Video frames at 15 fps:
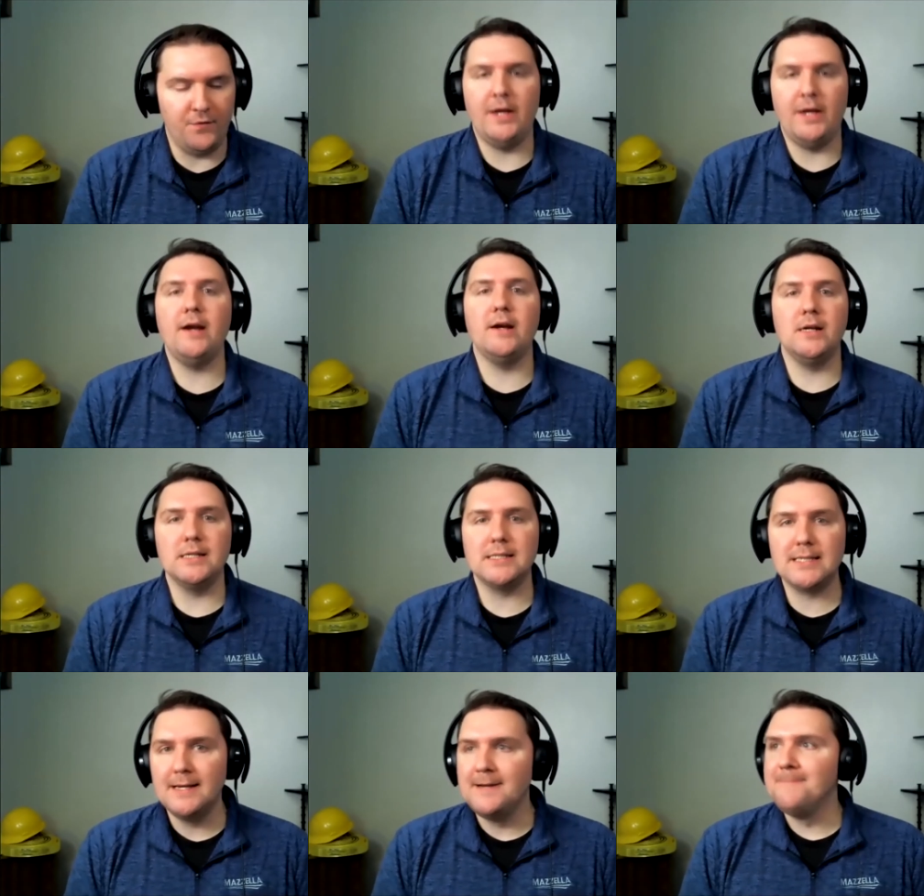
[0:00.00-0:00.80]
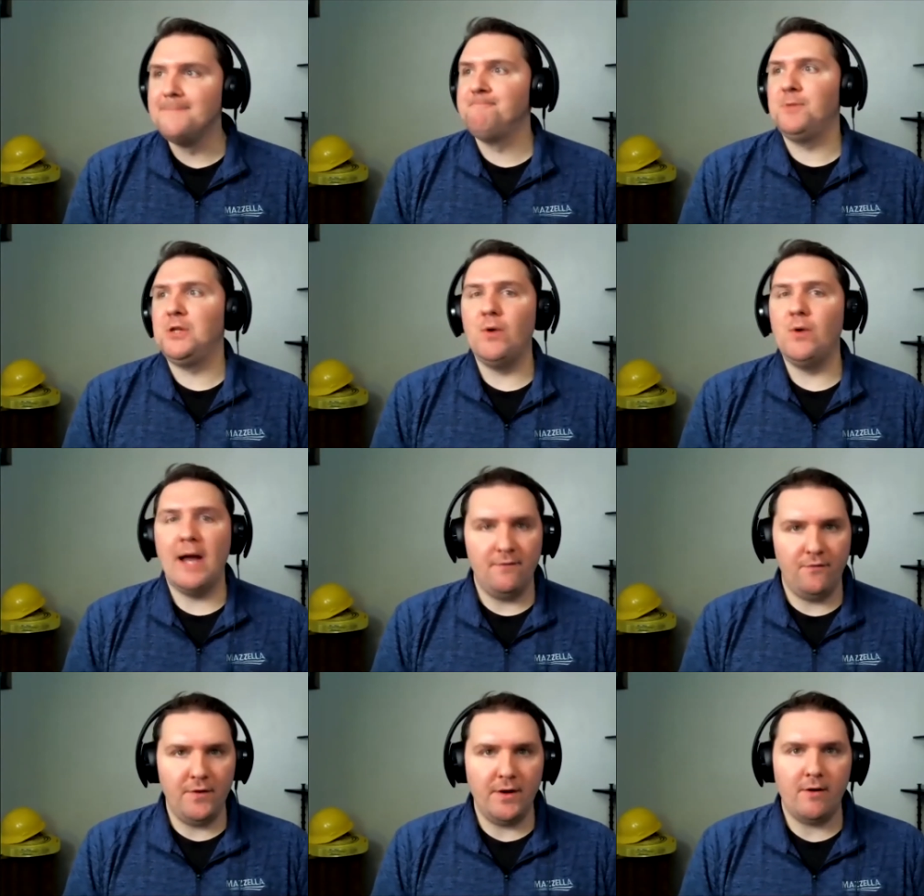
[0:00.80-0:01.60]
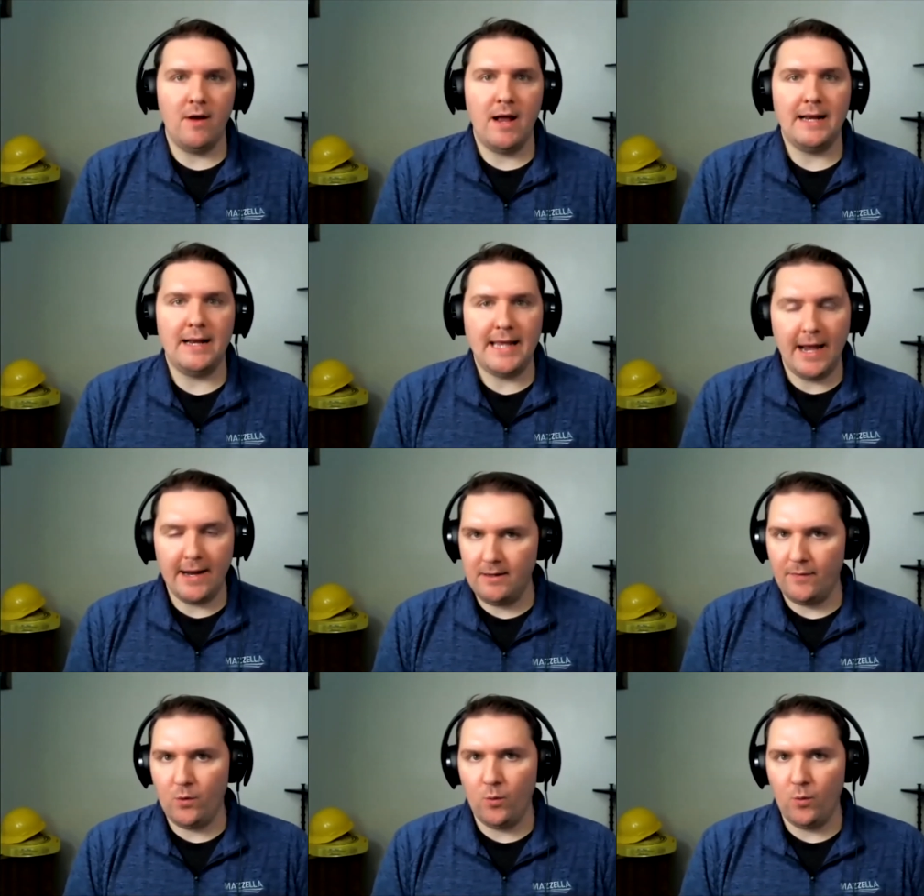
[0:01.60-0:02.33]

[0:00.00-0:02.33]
years, you had to figure out how to calculate